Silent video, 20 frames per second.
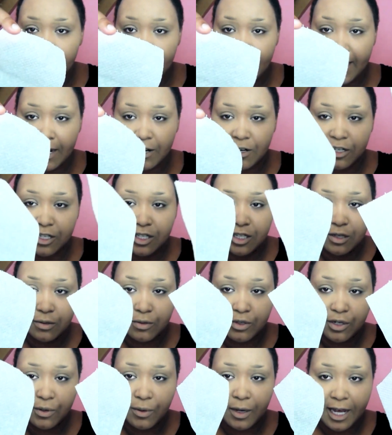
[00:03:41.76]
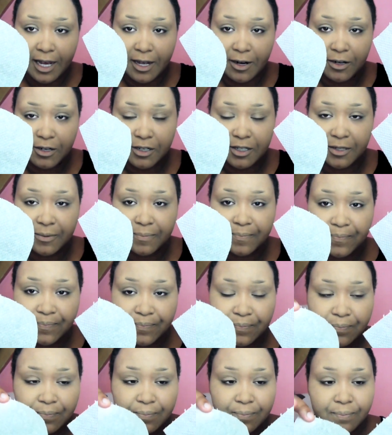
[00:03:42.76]
layers, so two layers,
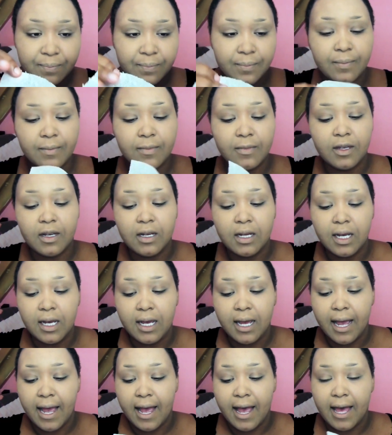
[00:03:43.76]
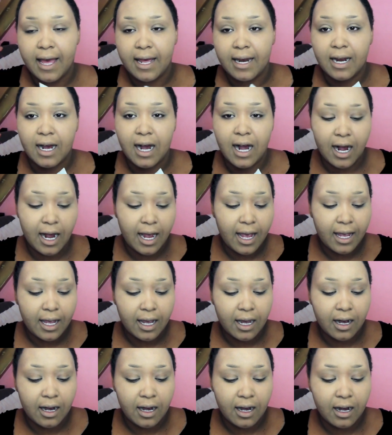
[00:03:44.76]
and
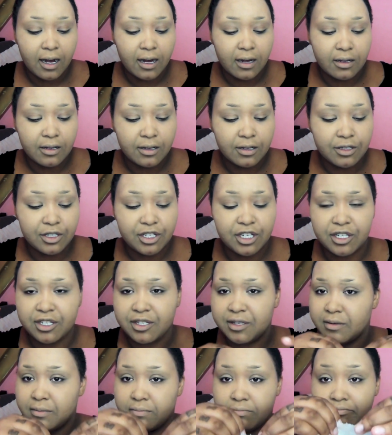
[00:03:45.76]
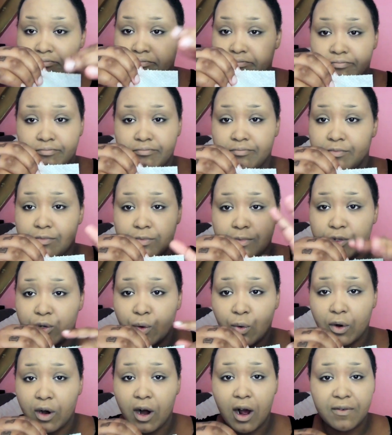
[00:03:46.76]
I uh, just
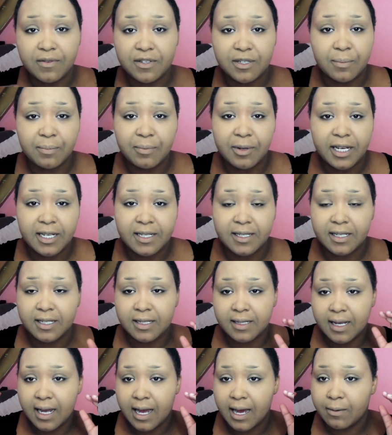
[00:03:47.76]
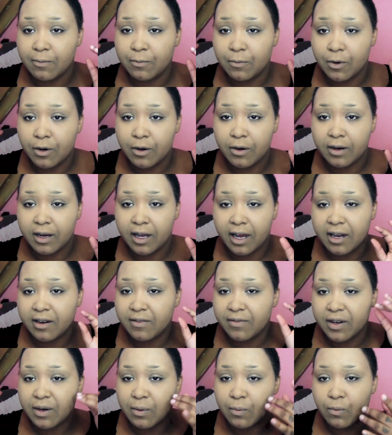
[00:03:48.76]
tore off some pieces that were kind
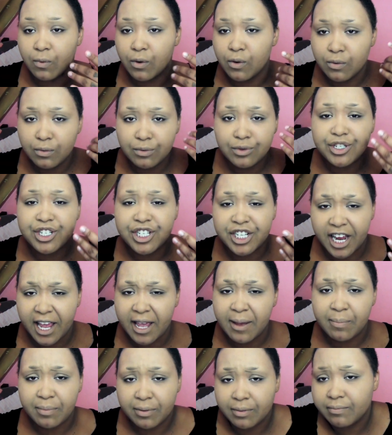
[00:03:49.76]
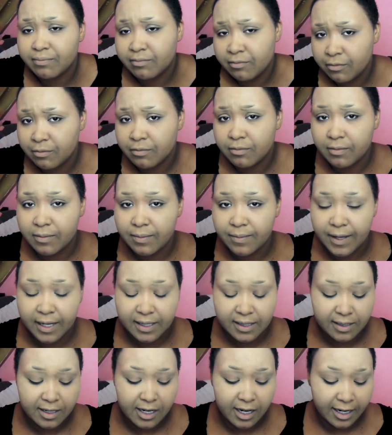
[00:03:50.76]
of in a wound shape.
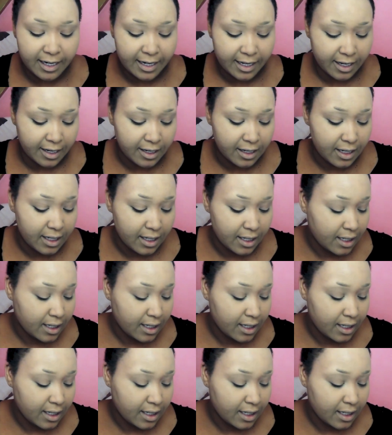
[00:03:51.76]
That's the idea.